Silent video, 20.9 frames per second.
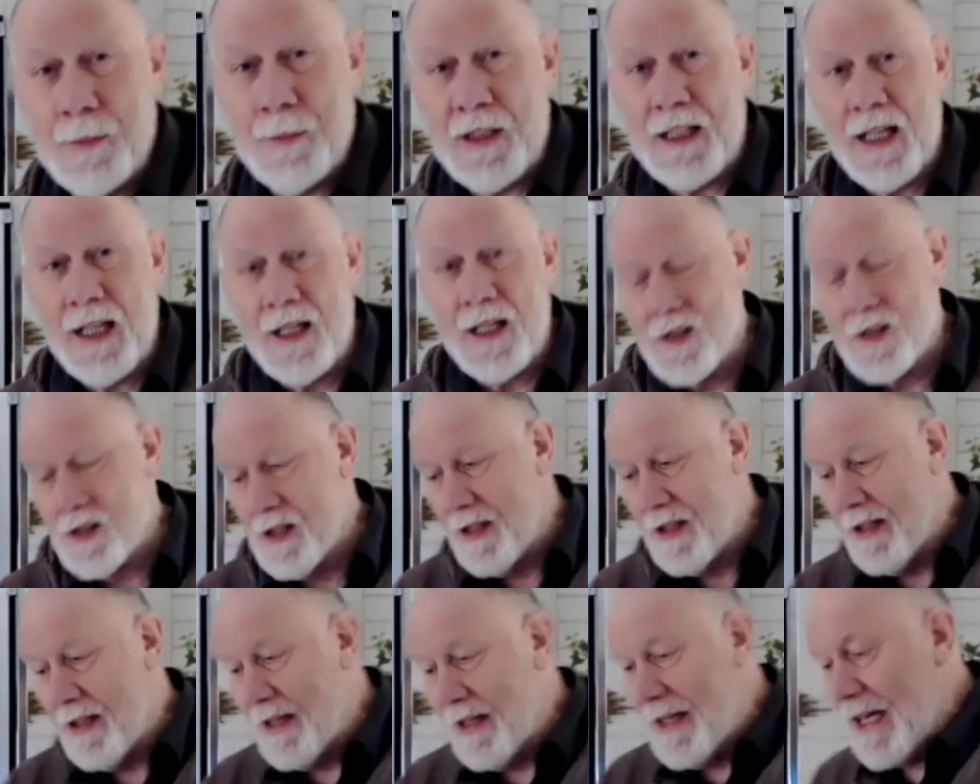Because
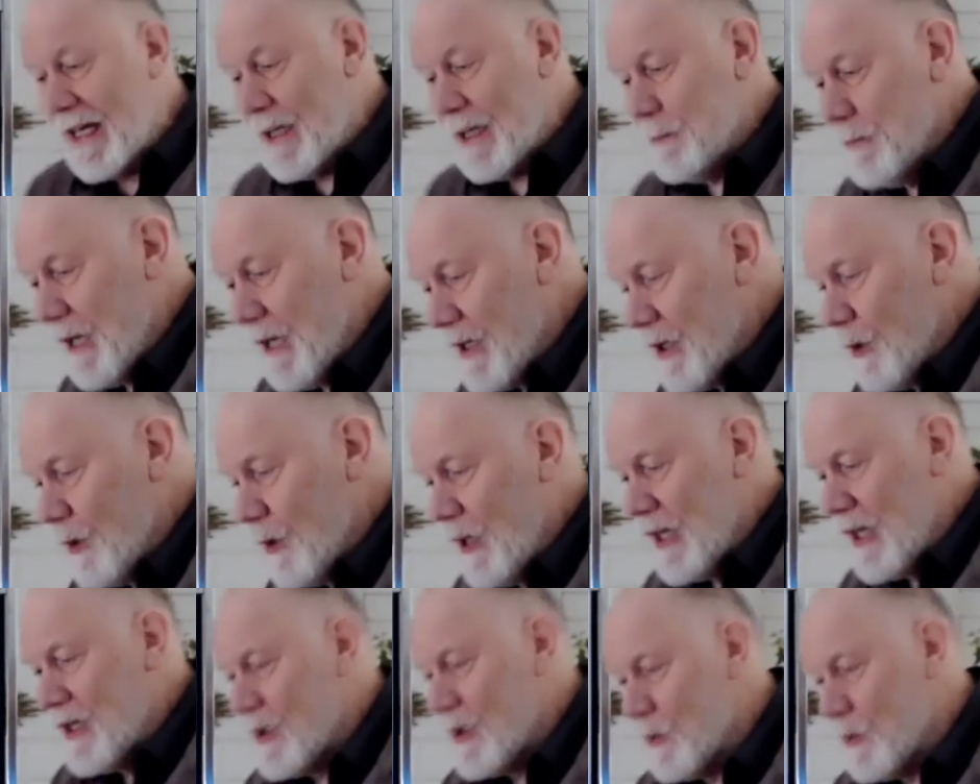in many
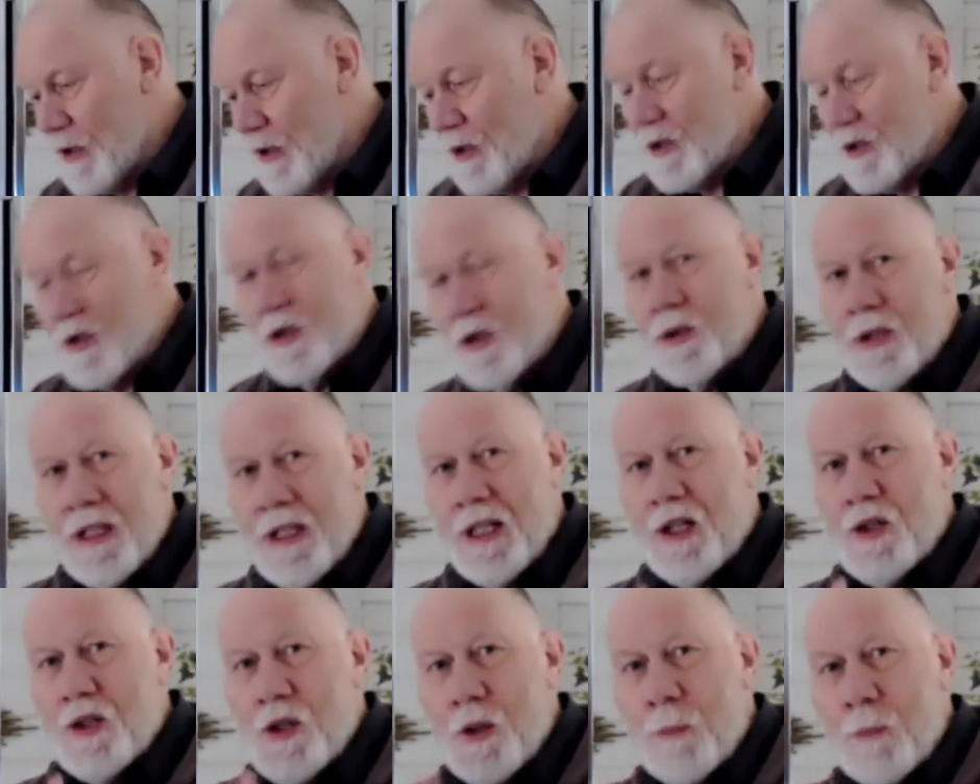ways, what you're doing
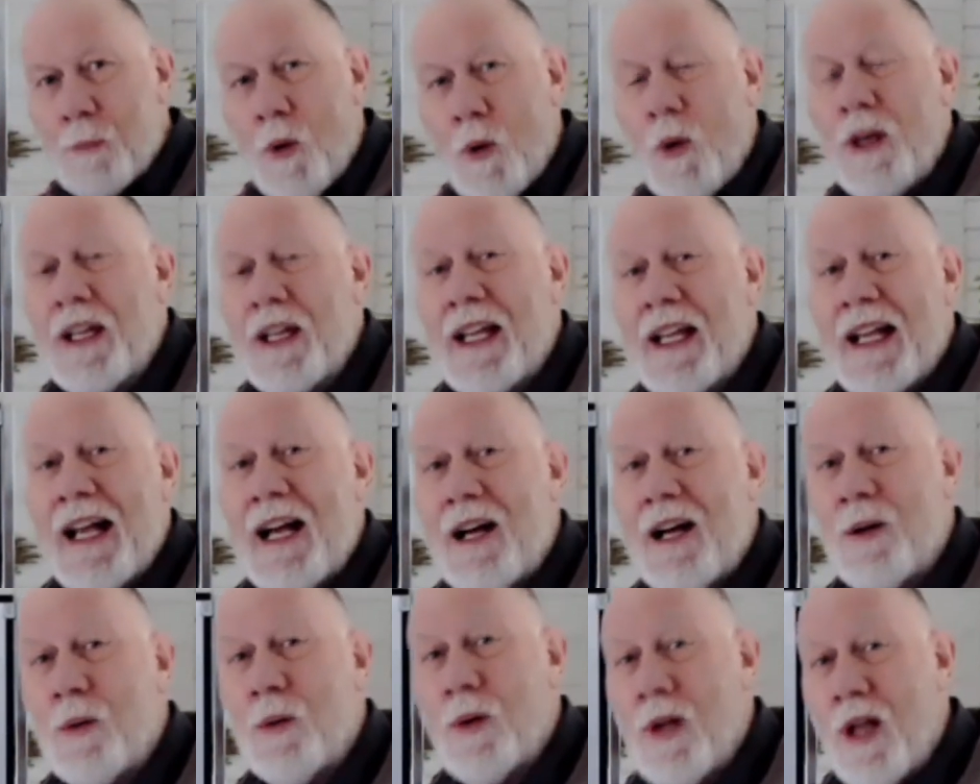is you're pointing
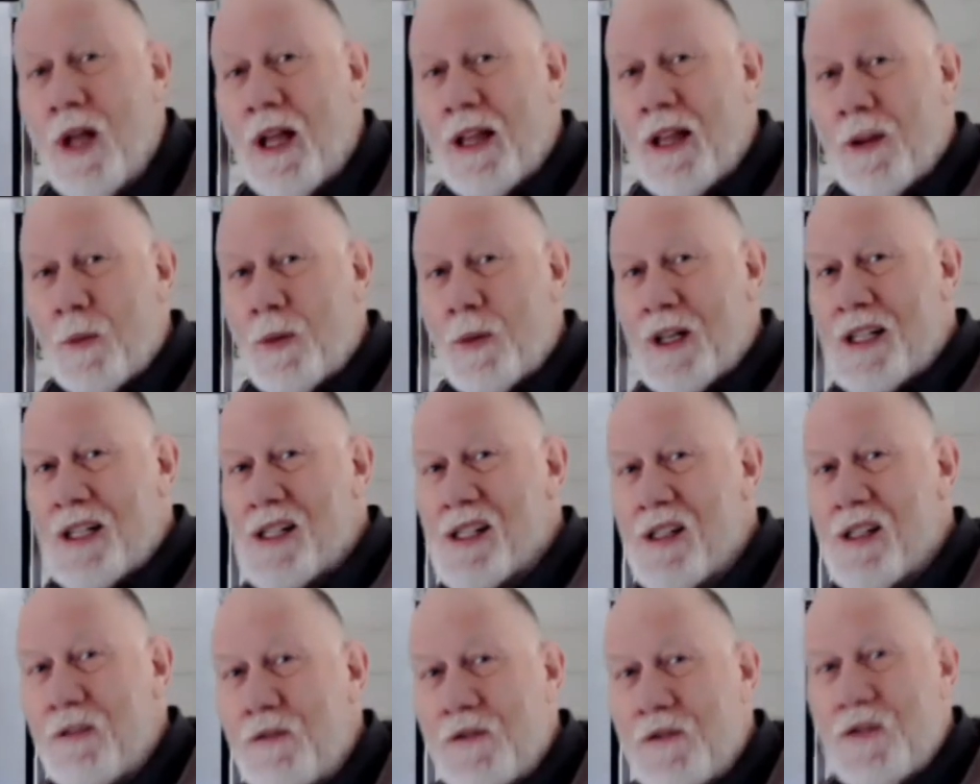out what is
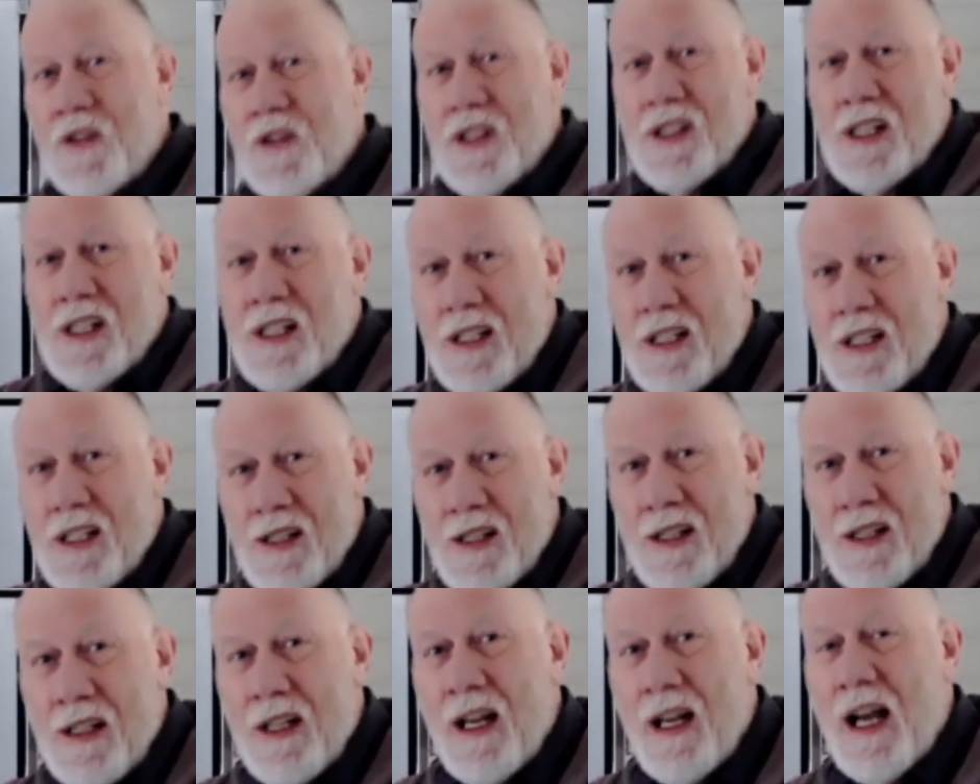the physics
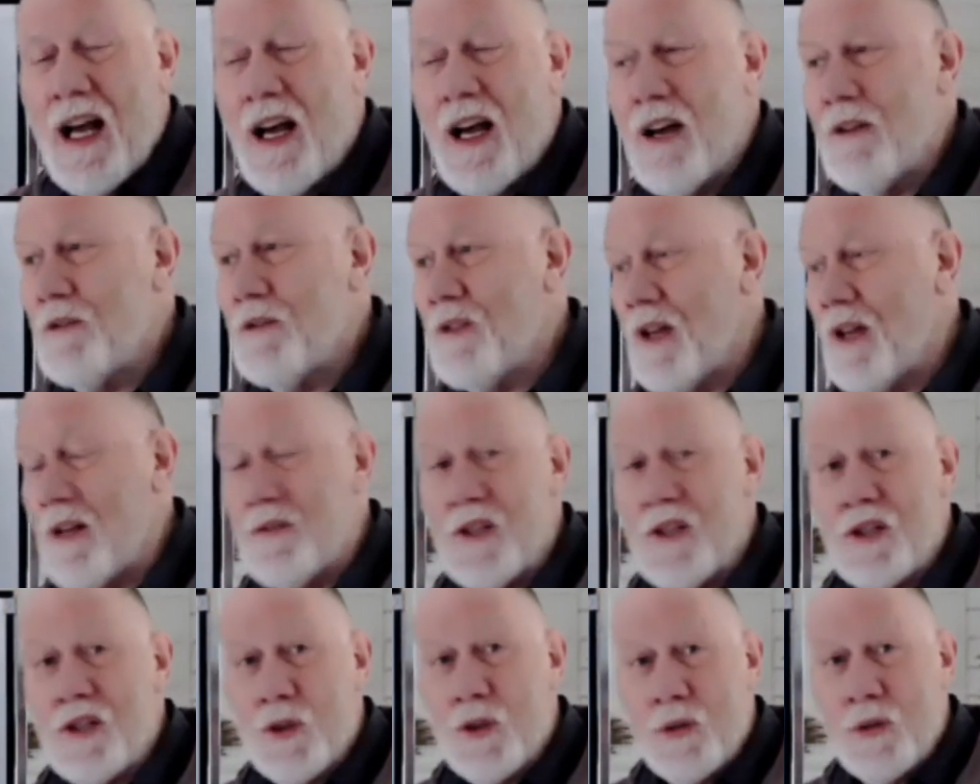of
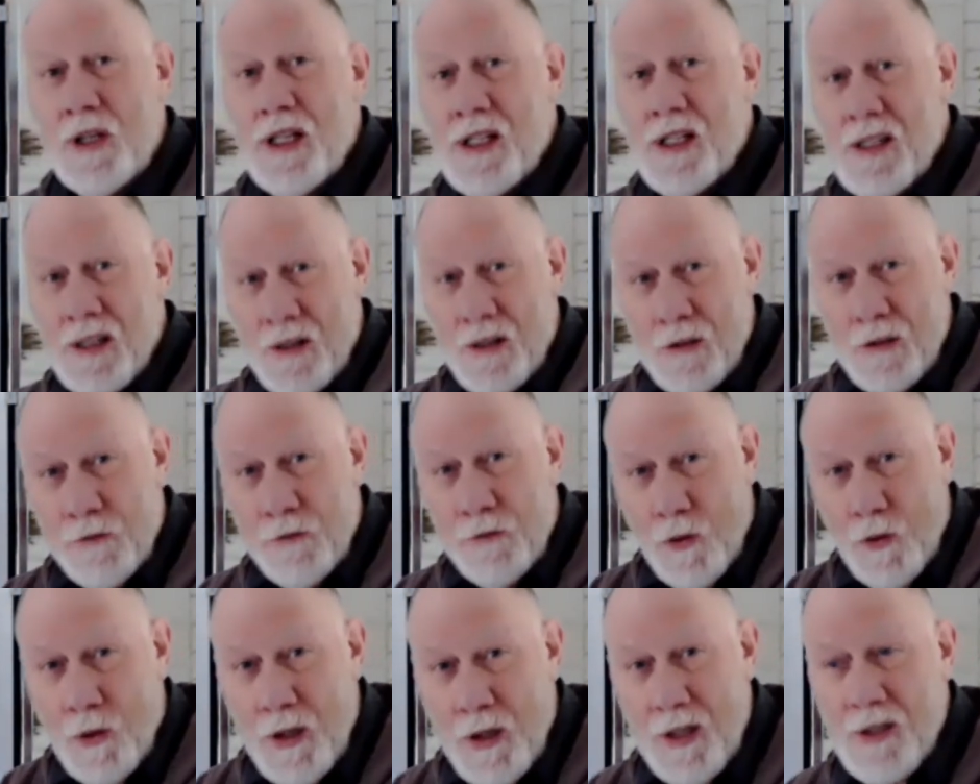the trees and the
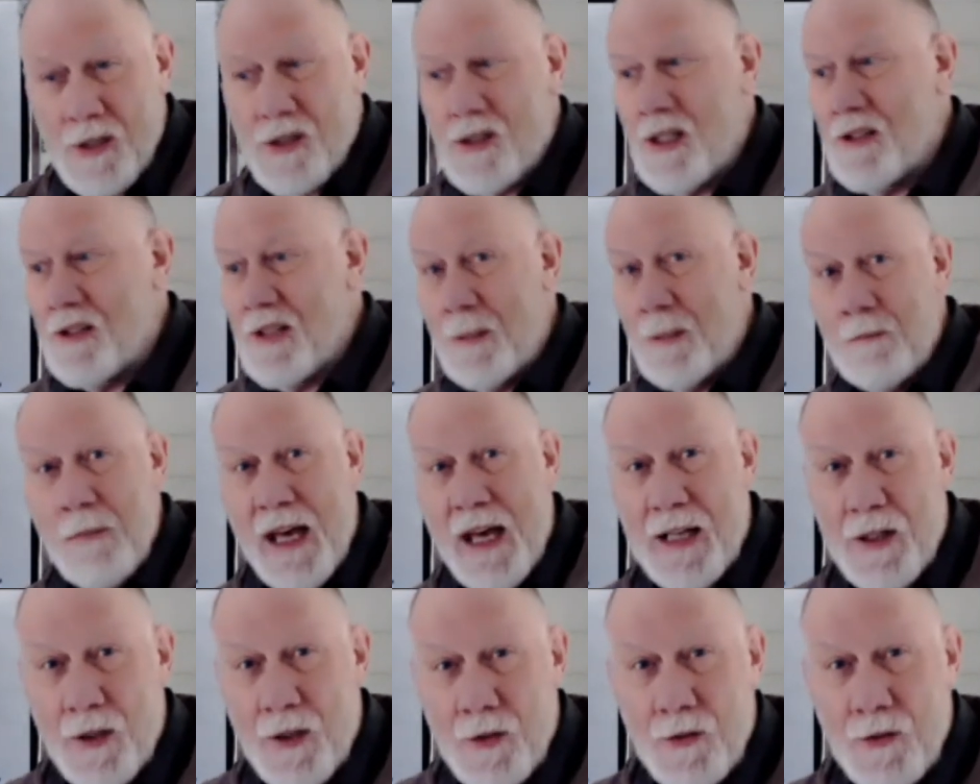forest and the
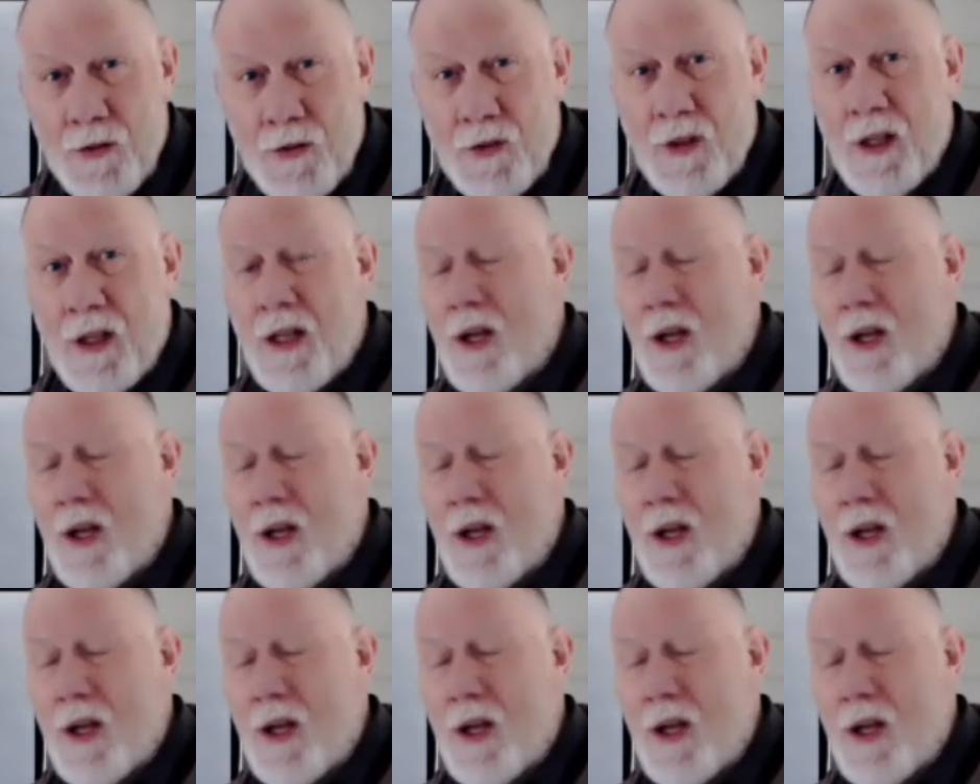meadows.